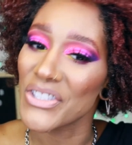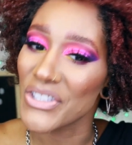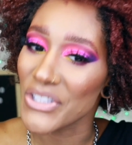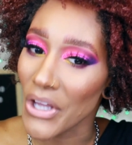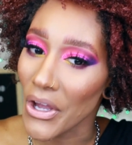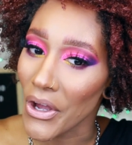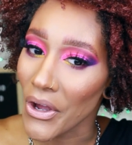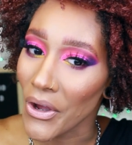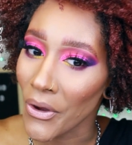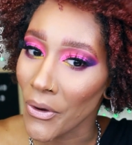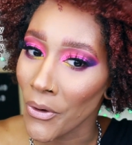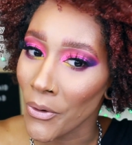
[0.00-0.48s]

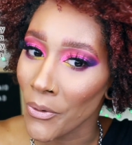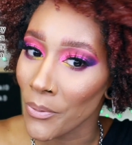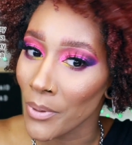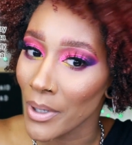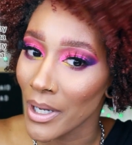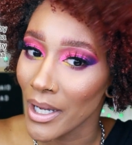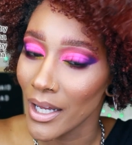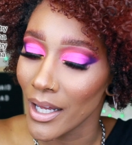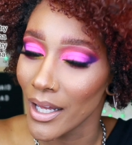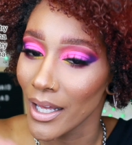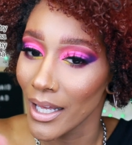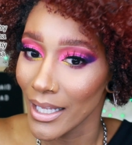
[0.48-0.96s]

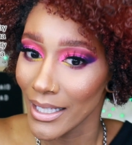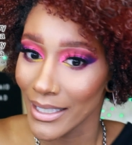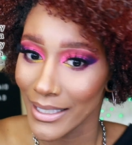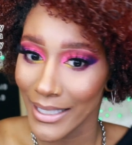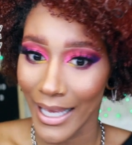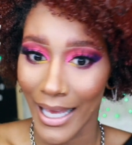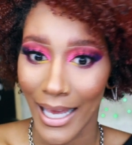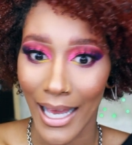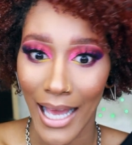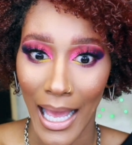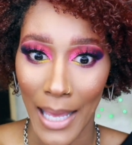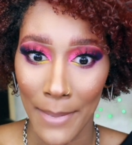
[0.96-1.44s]
So,
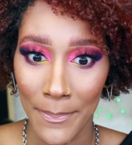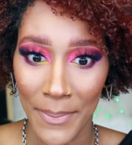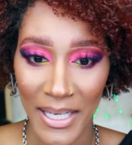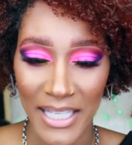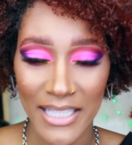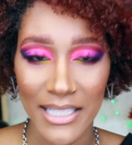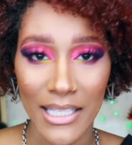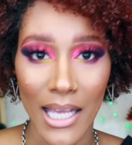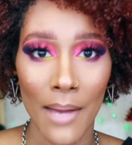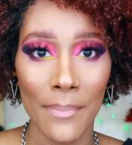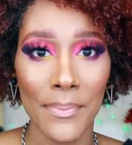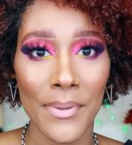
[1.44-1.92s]
yeah, I
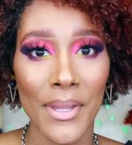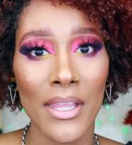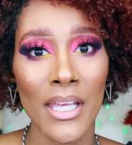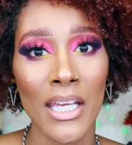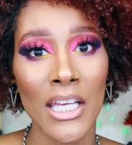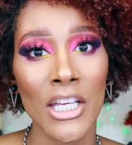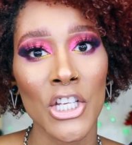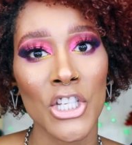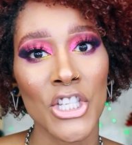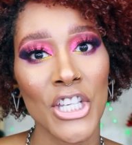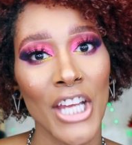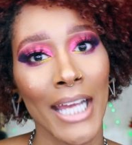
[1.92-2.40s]
picked up
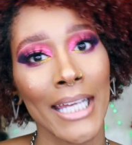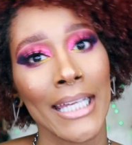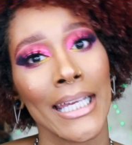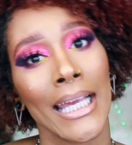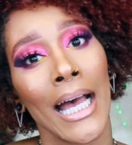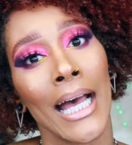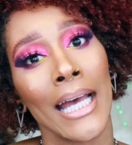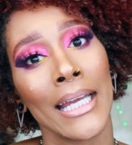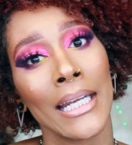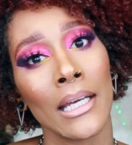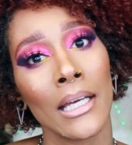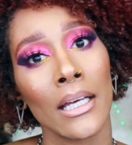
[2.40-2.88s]
the Jackie
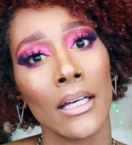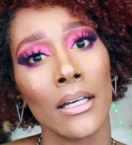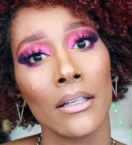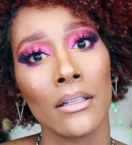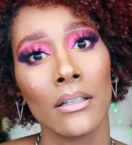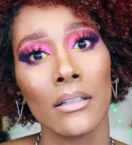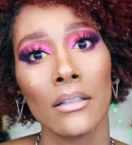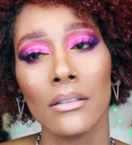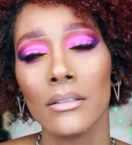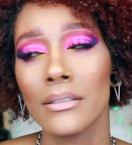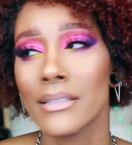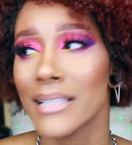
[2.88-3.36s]

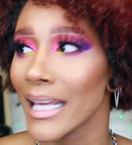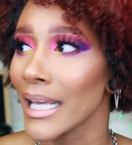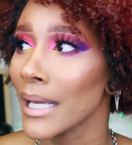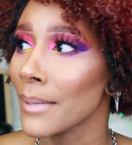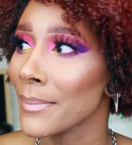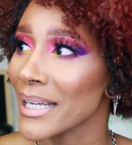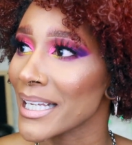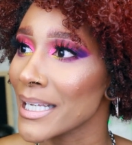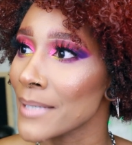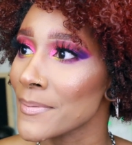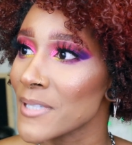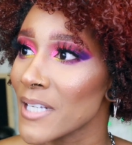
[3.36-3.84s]
Ina,
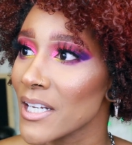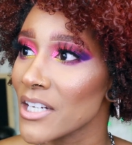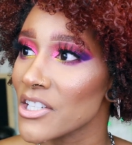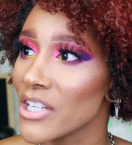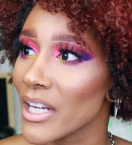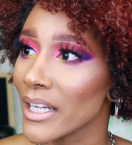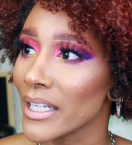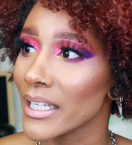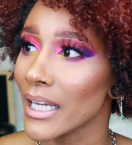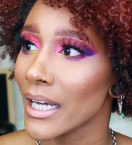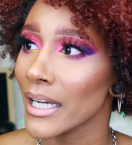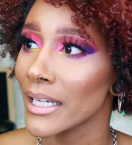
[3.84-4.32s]
damn, I keep saying
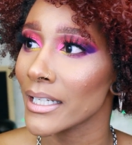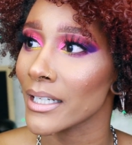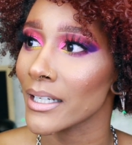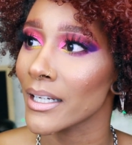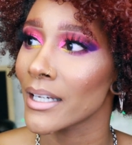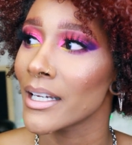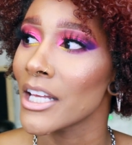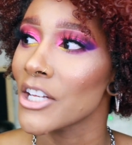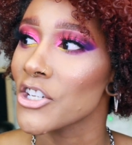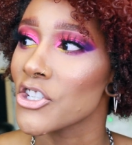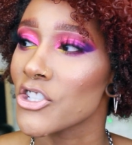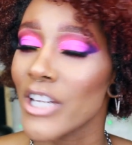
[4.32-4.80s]
Jackie
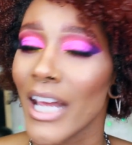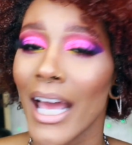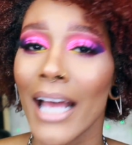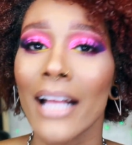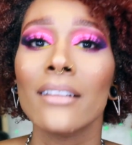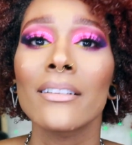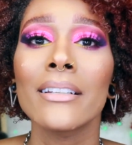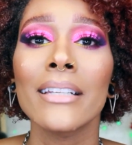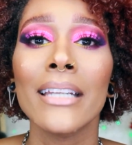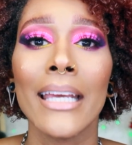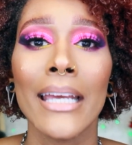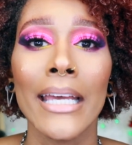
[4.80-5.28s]
Ina,
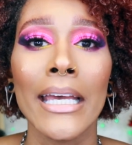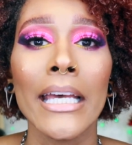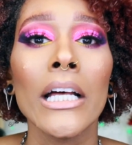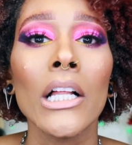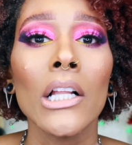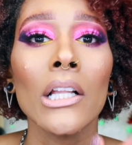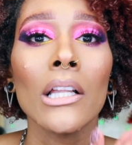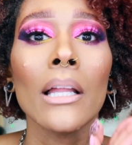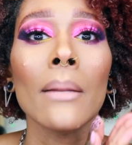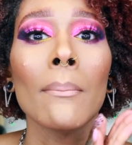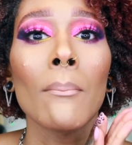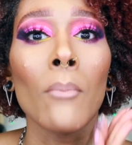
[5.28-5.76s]
Jaclyn
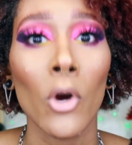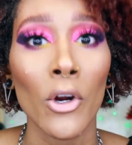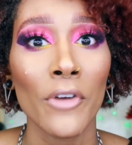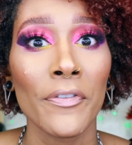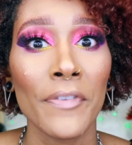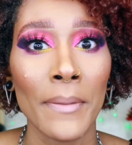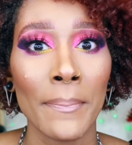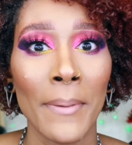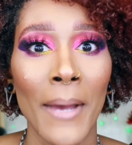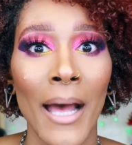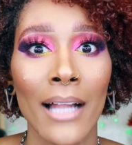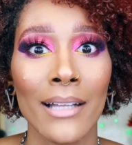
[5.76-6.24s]
Hill
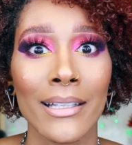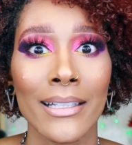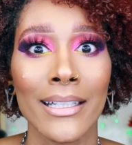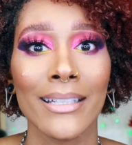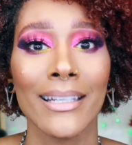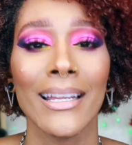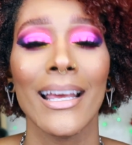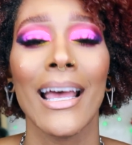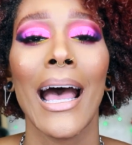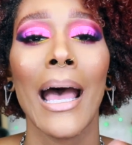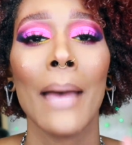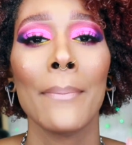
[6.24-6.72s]
Morphe
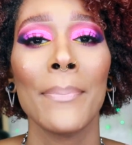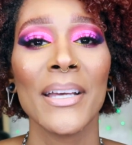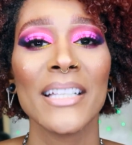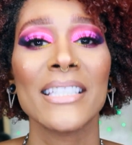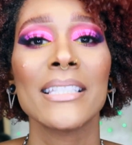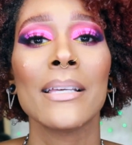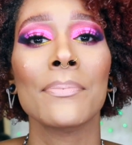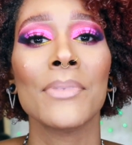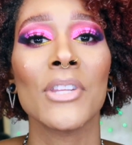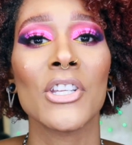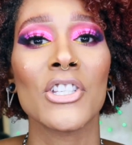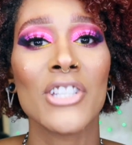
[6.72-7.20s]
palette. I
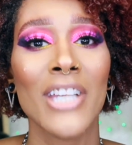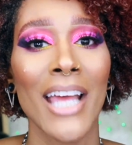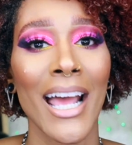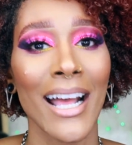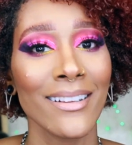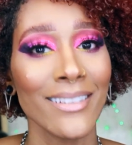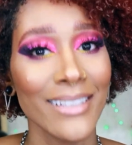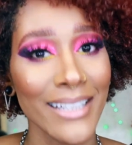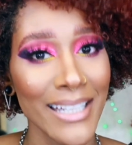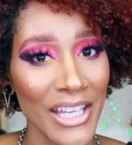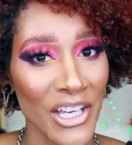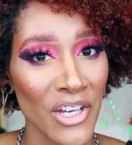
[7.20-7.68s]
picked up the
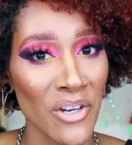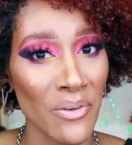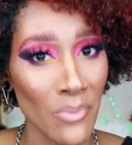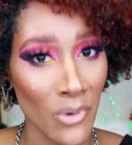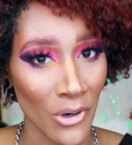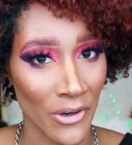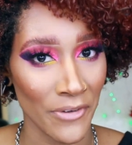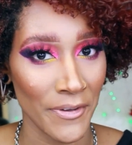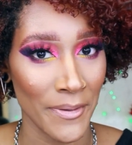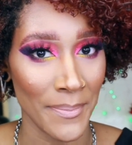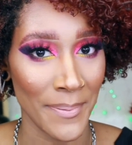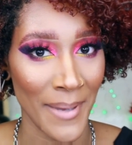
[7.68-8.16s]
Jaclyn Hill
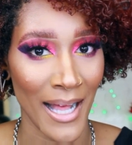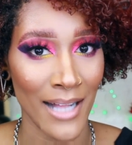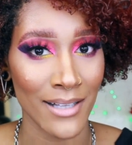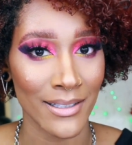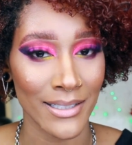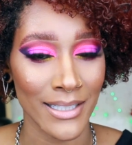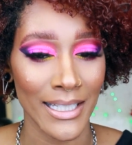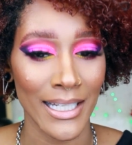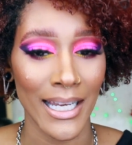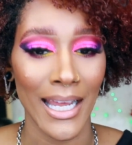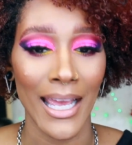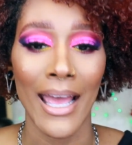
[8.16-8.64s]
Morphe
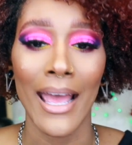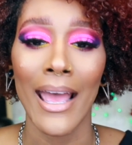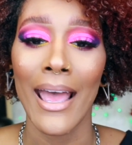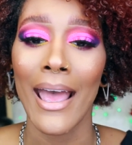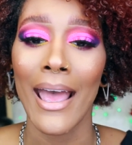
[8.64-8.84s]
palette,